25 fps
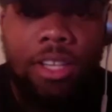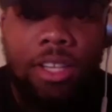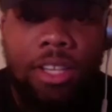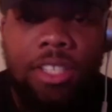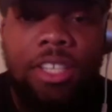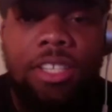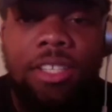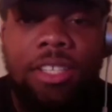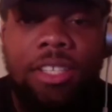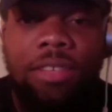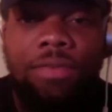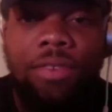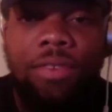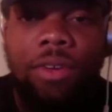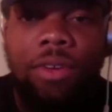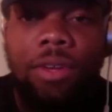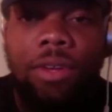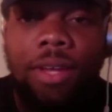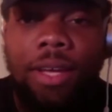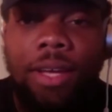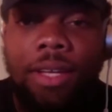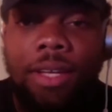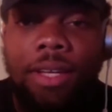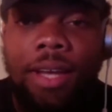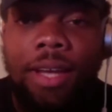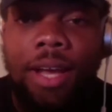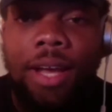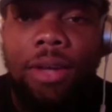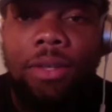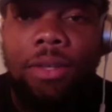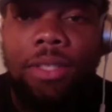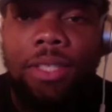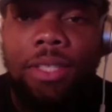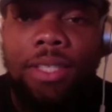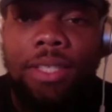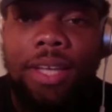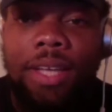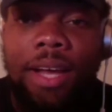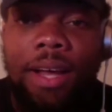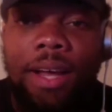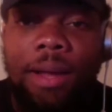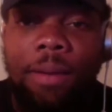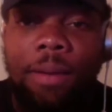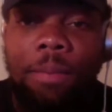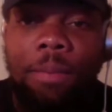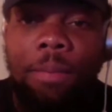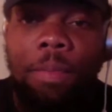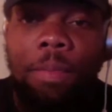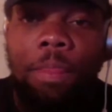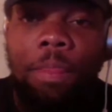doesn't feel like now is the
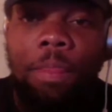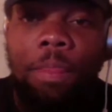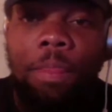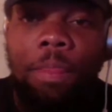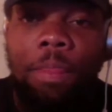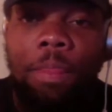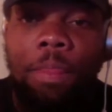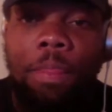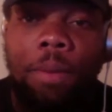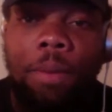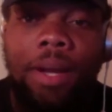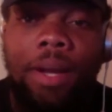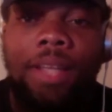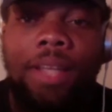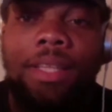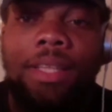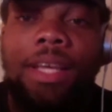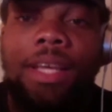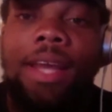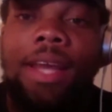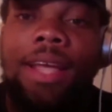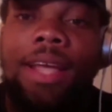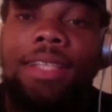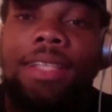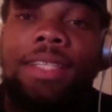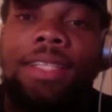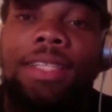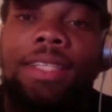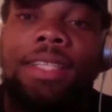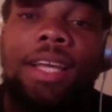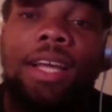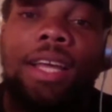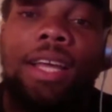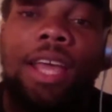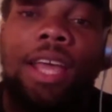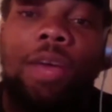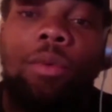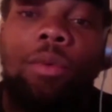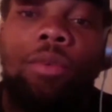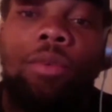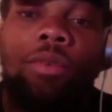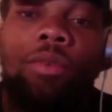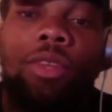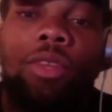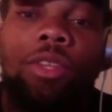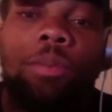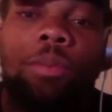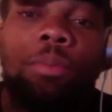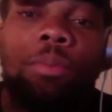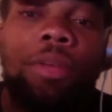time. But I think that's the thing, again,
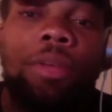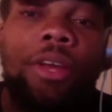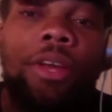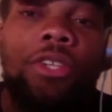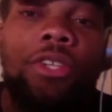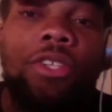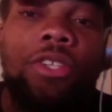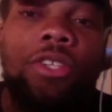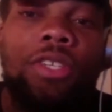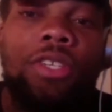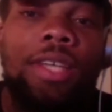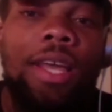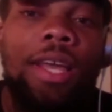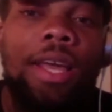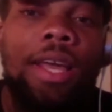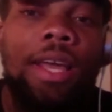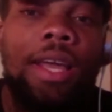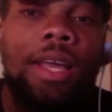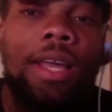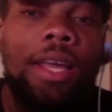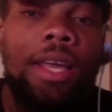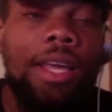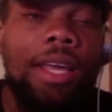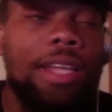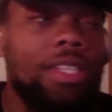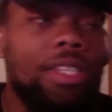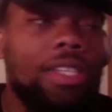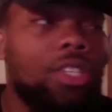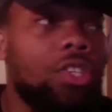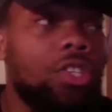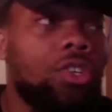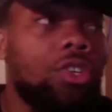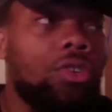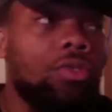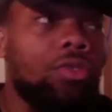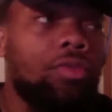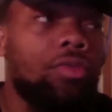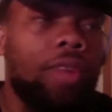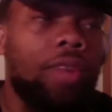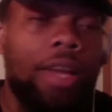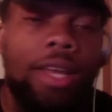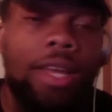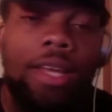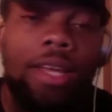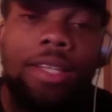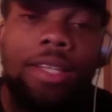with what the players are saying. You're right in